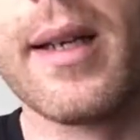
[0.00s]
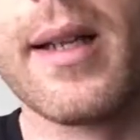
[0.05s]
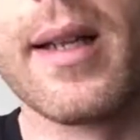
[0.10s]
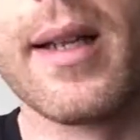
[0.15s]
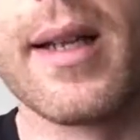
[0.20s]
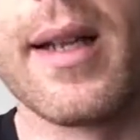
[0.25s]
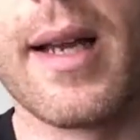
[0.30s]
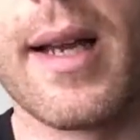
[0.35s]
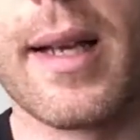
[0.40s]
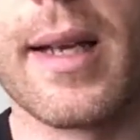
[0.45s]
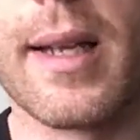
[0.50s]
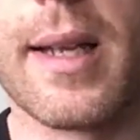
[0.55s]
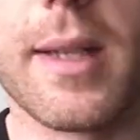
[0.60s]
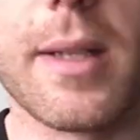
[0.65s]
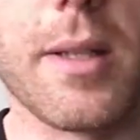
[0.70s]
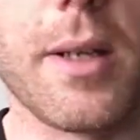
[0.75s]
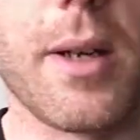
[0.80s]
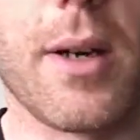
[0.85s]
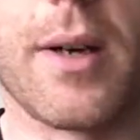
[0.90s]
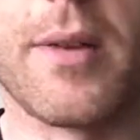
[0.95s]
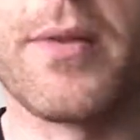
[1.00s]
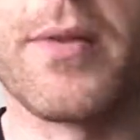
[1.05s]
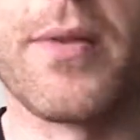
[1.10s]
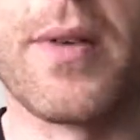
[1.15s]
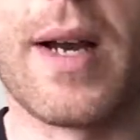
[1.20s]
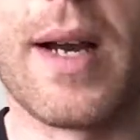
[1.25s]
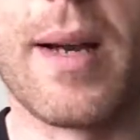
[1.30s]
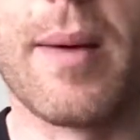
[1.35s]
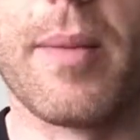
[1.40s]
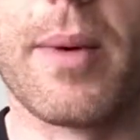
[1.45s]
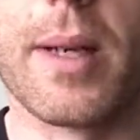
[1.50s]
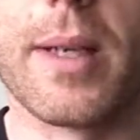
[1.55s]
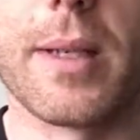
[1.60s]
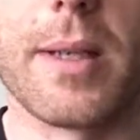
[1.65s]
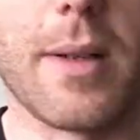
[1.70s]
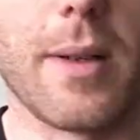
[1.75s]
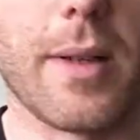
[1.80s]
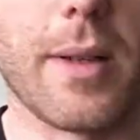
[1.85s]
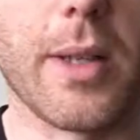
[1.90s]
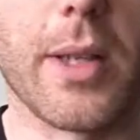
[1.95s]
The neck is not fat, but
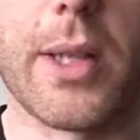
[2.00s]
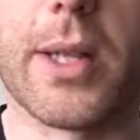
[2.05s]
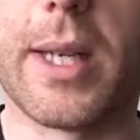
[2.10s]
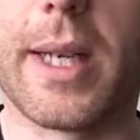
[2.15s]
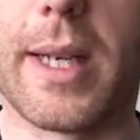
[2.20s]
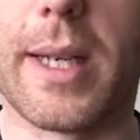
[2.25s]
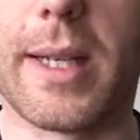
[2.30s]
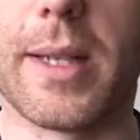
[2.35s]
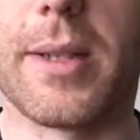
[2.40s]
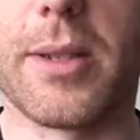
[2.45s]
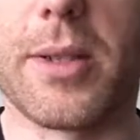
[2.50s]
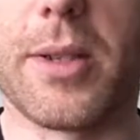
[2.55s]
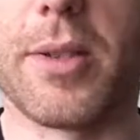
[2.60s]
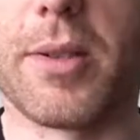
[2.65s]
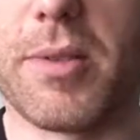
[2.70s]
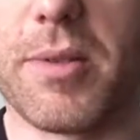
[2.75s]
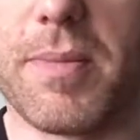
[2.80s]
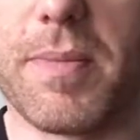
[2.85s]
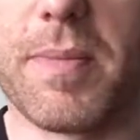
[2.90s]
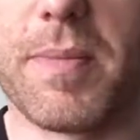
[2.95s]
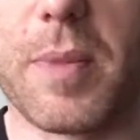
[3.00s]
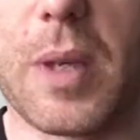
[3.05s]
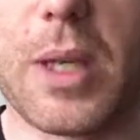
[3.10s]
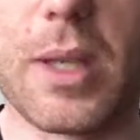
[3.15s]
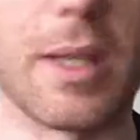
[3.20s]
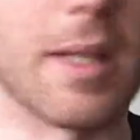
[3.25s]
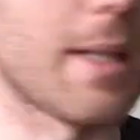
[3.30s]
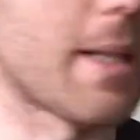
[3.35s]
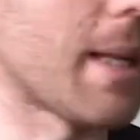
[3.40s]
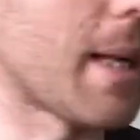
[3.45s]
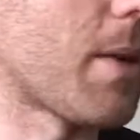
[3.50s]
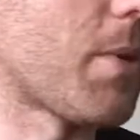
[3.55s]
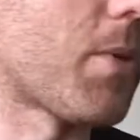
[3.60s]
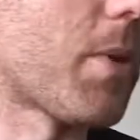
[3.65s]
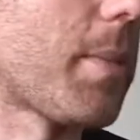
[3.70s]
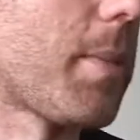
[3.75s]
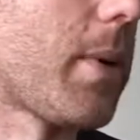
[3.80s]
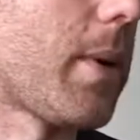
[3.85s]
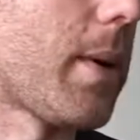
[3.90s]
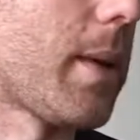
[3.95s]
it's not thin, it's just
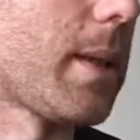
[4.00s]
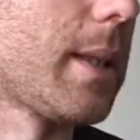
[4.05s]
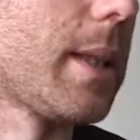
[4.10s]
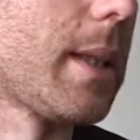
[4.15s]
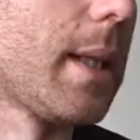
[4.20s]
considerable.